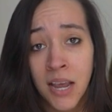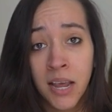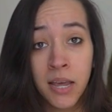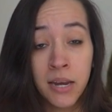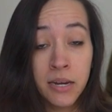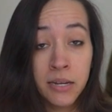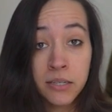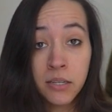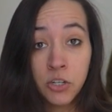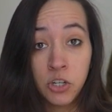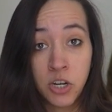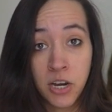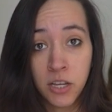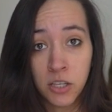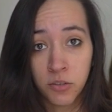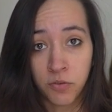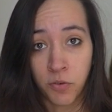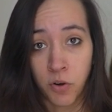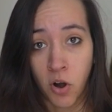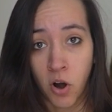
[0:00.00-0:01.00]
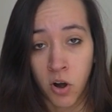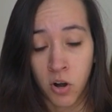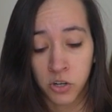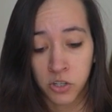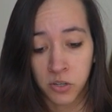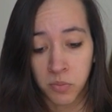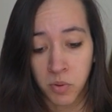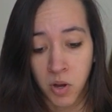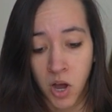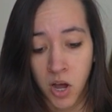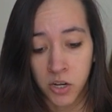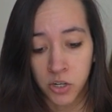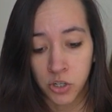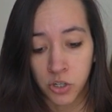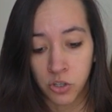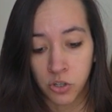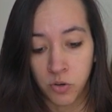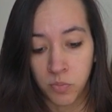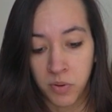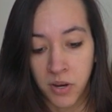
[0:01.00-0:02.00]
It is a chance for our
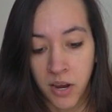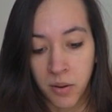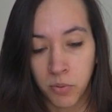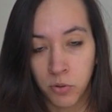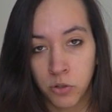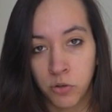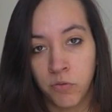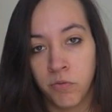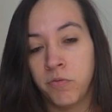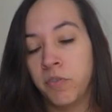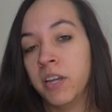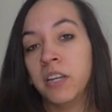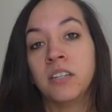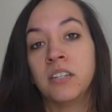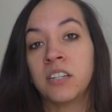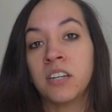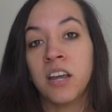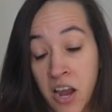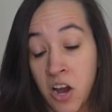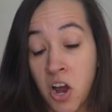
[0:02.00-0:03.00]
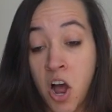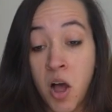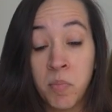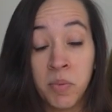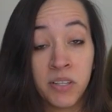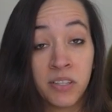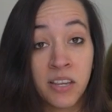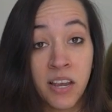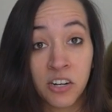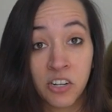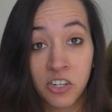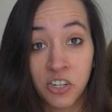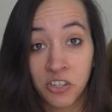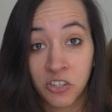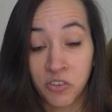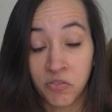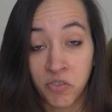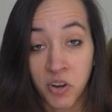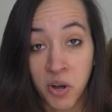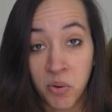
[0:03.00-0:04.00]
subconscious to be able to vent, and comment
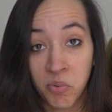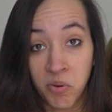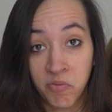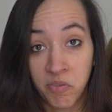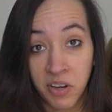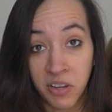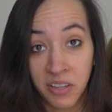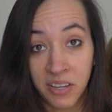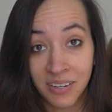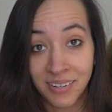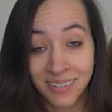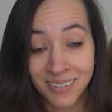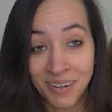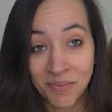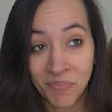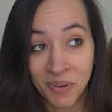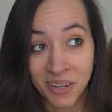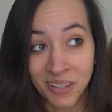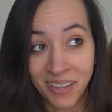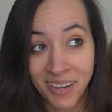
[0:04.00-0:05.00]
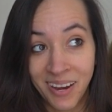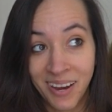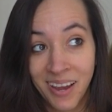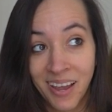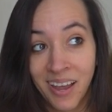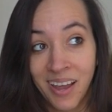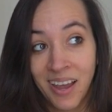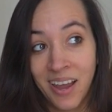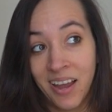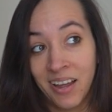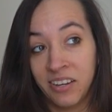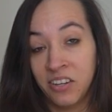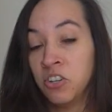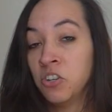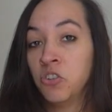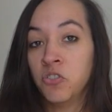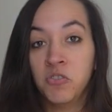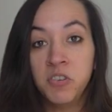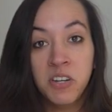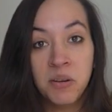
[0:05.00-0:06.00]
sections are very revealing, typically, and
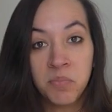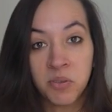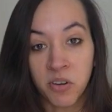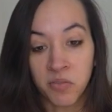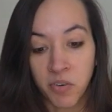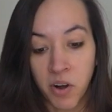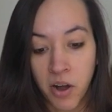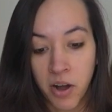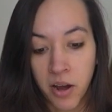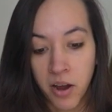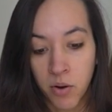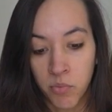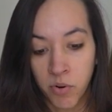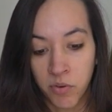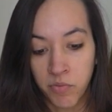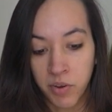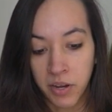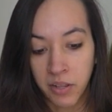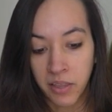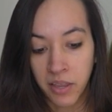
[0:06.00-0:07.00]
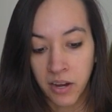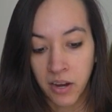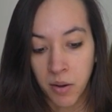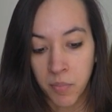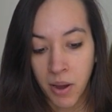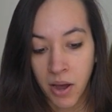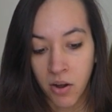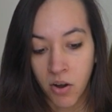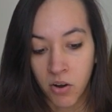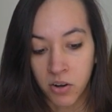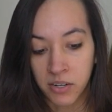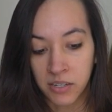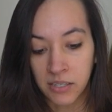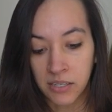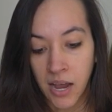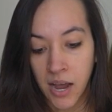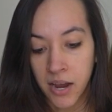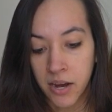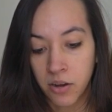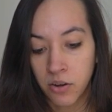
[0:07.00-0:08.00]
dreams are very revealing about our
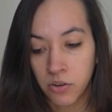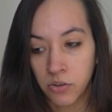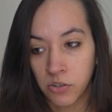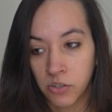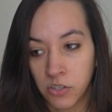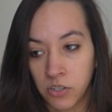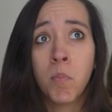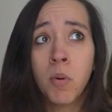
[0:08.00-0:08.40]
desires,